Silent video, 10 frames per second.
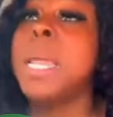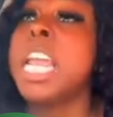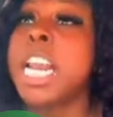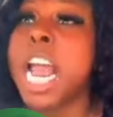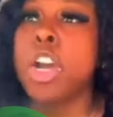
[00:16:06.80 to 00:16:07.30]

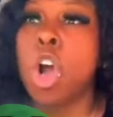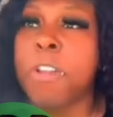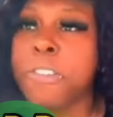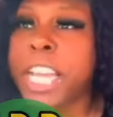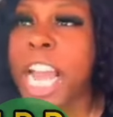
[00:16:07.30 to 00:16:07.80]
immediate
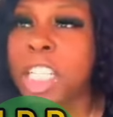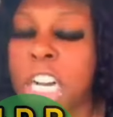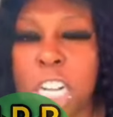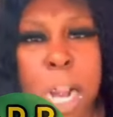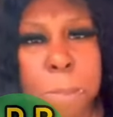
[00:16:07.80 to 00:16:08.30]

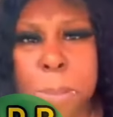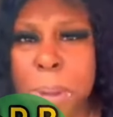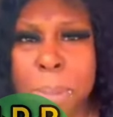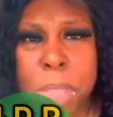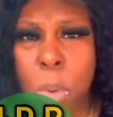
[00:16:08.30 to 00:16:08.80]
notification because
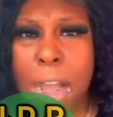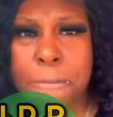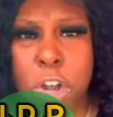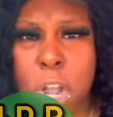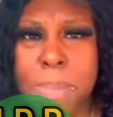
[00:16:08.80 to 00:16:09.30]
people them know
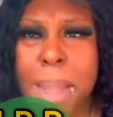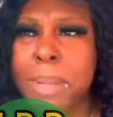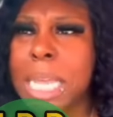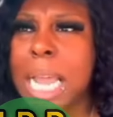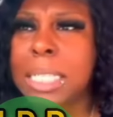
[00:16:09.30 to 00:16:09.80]
I fuck up
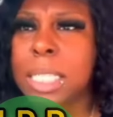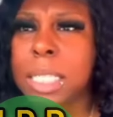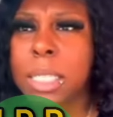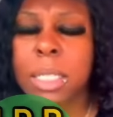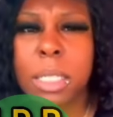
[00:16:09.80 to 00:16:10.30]
them
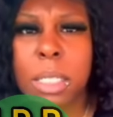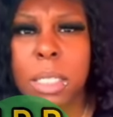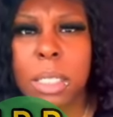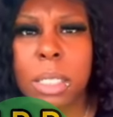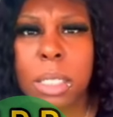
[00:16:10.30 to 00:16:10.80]
kids
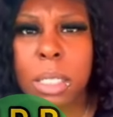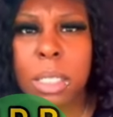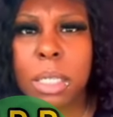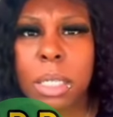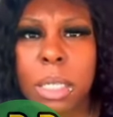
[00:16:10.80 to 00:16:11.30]

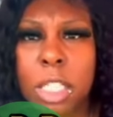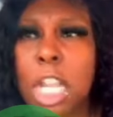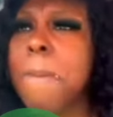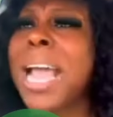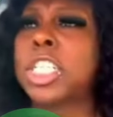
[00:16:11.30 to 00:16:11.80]
to make sure
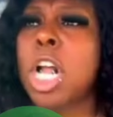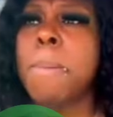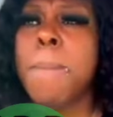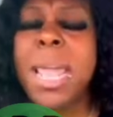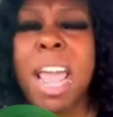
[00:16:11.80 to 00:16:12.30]

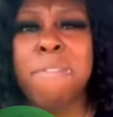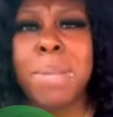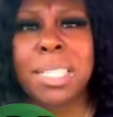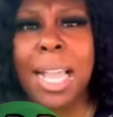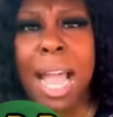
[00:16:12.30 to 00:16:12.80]
I'm a behave
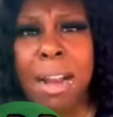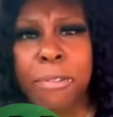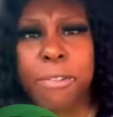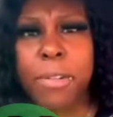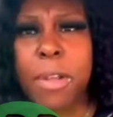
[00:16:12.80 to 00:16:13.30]

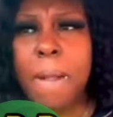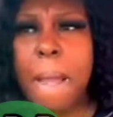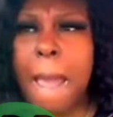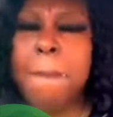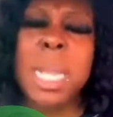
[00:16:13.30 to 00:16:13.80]
myself.
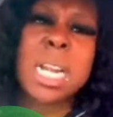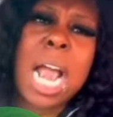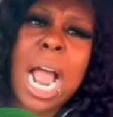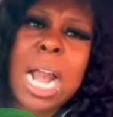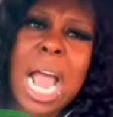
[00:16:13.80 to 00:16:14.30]
I
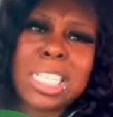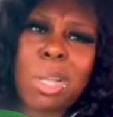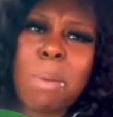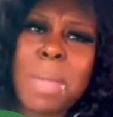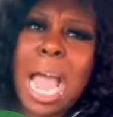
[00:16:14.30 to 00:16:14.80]
mean, I lie,
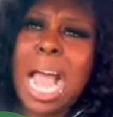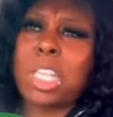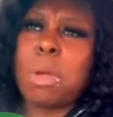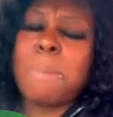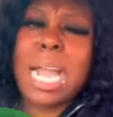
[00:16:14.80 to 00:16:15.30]
so I'm here
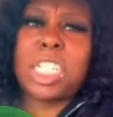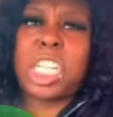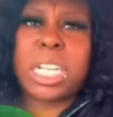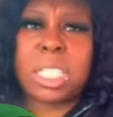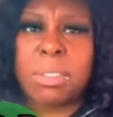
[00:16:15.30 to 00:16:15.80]
up my
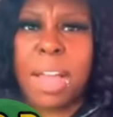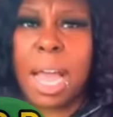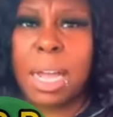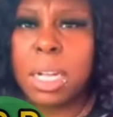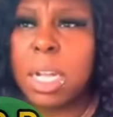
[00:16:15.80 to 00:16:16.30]
chest.
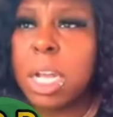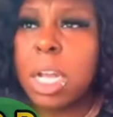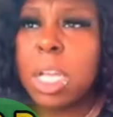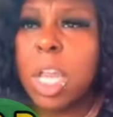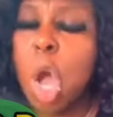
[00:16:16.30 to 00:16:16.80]
So.
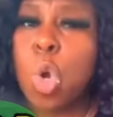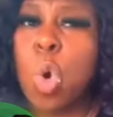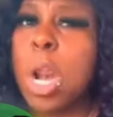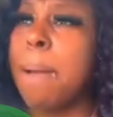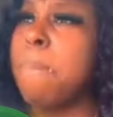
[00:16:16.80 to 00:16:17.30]
You
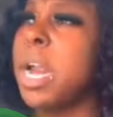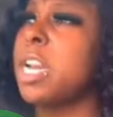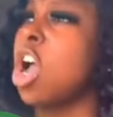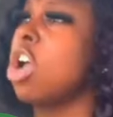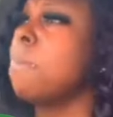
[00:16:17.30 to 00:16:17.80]
could have
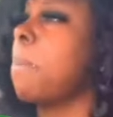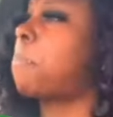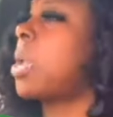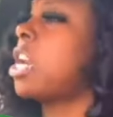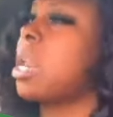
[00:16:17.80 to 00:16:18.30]
bring down
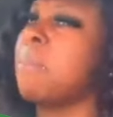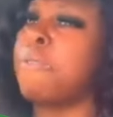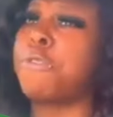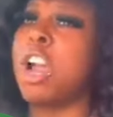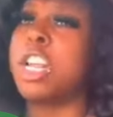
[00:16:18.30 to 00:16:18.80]
my feet
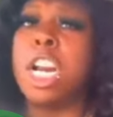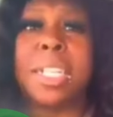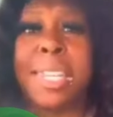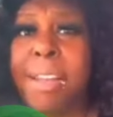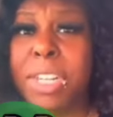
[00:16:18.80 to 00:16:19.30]
in my front.
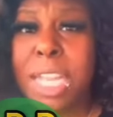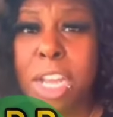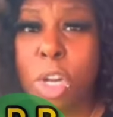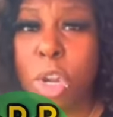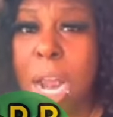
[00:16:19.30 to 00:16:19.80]
You know, say
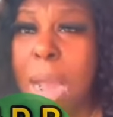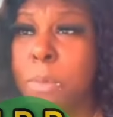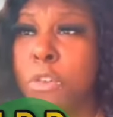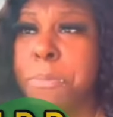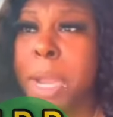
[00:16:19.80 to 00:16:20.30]
everything you do
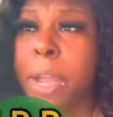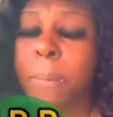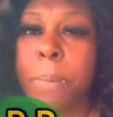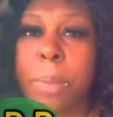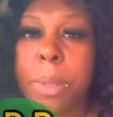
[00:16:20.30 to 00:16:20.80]
now move me.